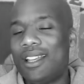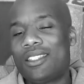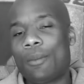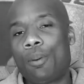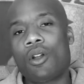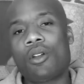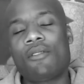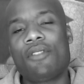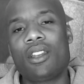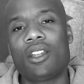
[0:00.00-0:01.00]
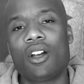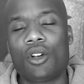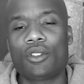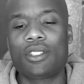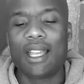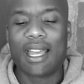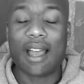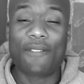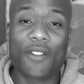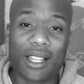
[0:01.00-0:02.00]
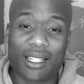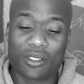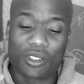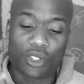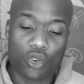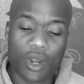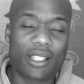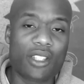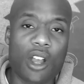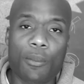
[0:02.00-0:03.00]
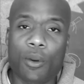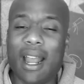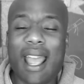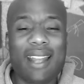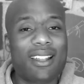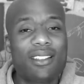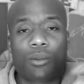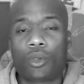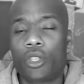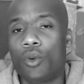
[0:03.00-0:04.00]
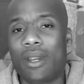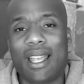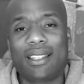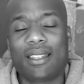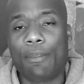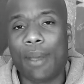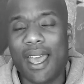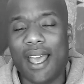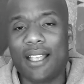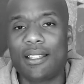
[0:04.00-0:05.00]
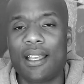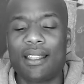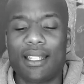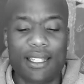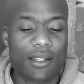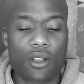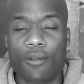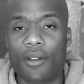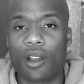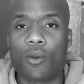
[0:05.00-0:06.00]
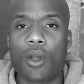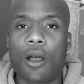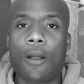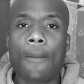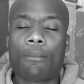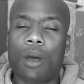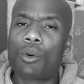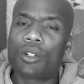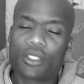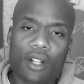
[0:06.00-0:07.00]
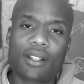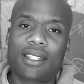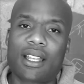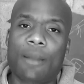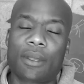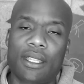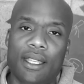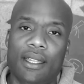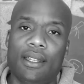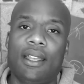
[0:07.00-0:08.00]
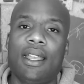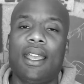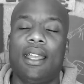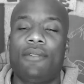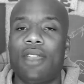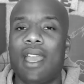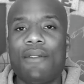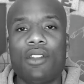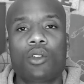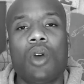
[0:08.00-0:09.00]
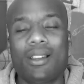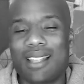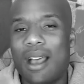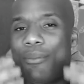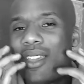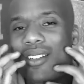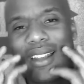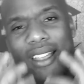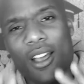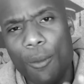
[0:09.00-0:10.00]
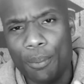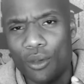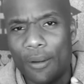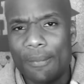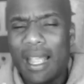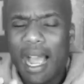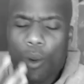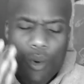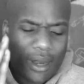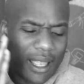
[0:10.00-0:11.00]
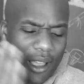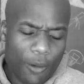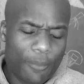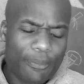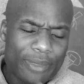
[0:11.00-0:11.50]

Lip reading: to put on the videos, and I felt like this was a great starting point. I had done some Q&As in the past. It didn't go very well, but I'm going to start this thing up again. And if you have any questions, I'm here to help you. I want to help